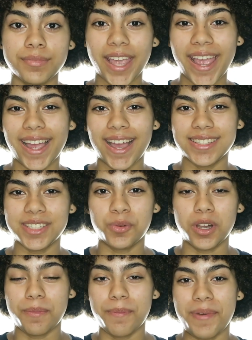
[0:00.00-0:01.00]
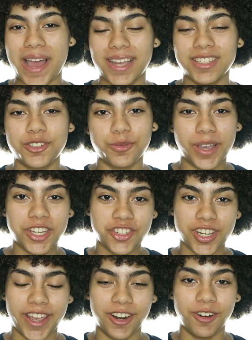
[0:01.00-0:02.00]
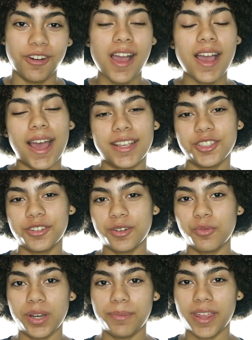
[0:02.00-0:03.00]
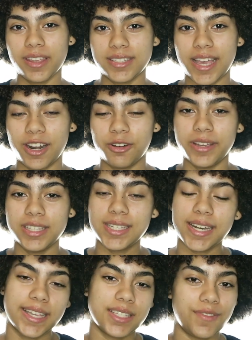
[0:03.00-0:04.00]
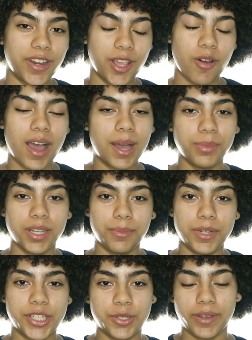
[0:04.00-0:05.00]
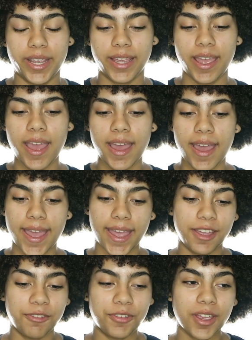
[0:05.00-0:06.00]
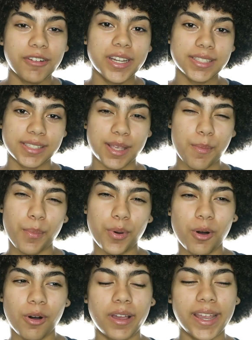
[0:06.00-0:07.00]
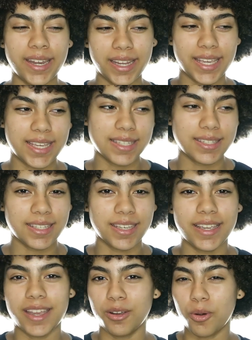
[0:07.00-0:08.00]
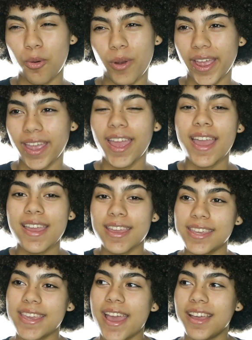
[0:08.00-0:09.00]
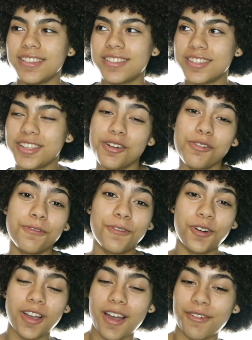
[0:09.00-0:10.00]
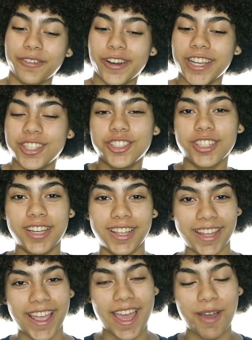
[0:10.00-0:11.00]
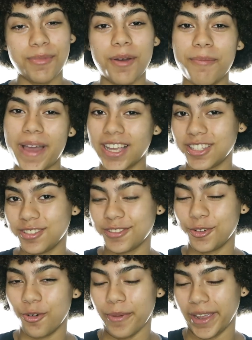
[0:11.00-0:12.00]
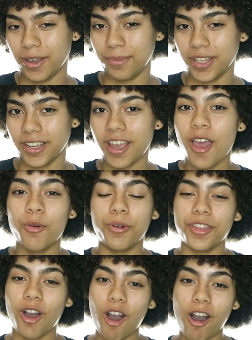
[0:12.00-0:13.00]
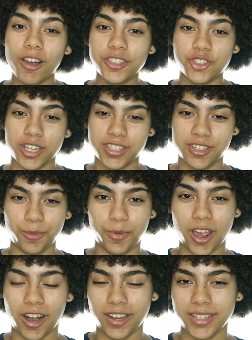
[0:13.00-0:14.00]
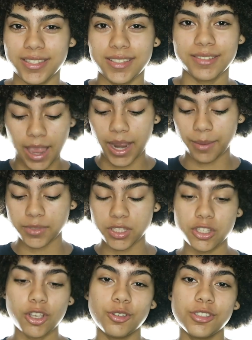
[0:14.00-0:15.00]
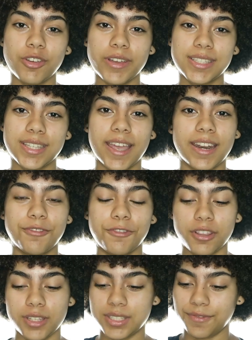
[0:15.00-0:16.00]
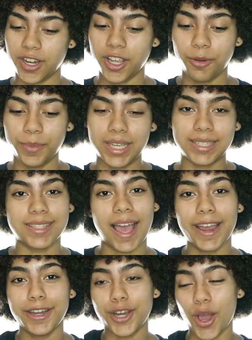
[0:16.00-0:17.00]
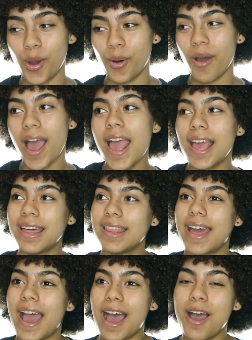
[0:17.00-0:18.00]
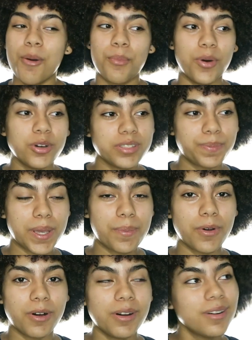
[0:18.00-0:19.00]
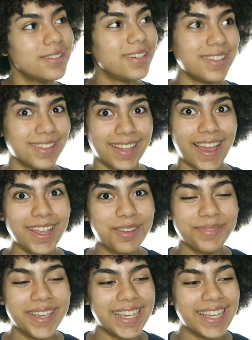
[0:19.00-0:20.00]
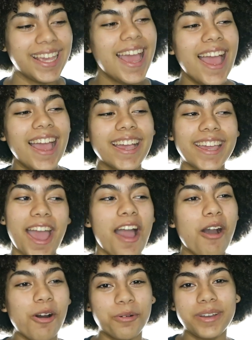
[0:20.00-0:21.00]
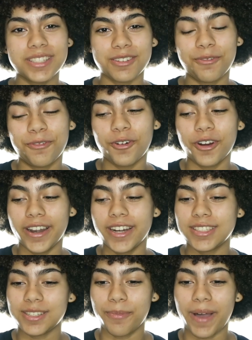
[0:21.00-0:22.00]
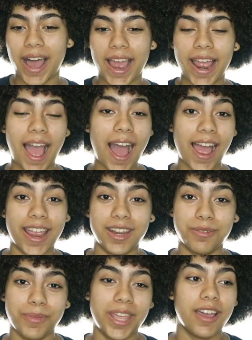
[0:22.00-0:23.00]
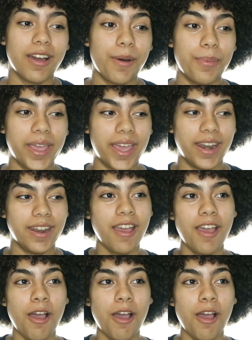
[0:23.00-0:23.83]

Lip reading: Hey guys, and welcome back to my channel. As you can read by the title, in today's video I'm going to be doing a very simple and easy and quick yet still full coverage glam back to school makeup look with all drugstore products. I am so excited for this video because I know that most people like me can't always afford to buy high-end makeup, and